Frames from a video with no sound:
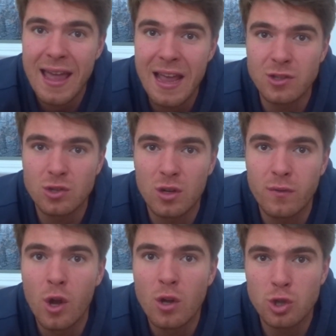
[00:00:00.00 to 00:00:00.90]
in sort of
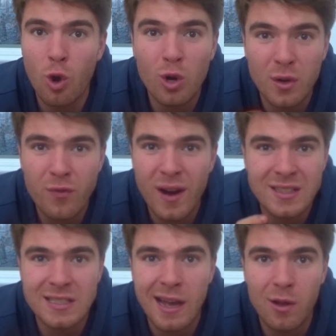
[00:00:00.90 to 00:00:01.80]
Tour de France
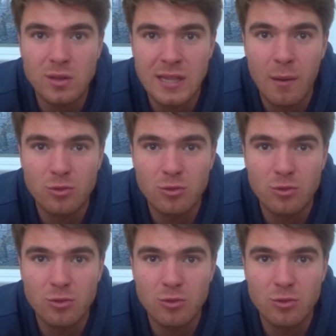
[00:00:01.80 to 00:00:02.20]
style time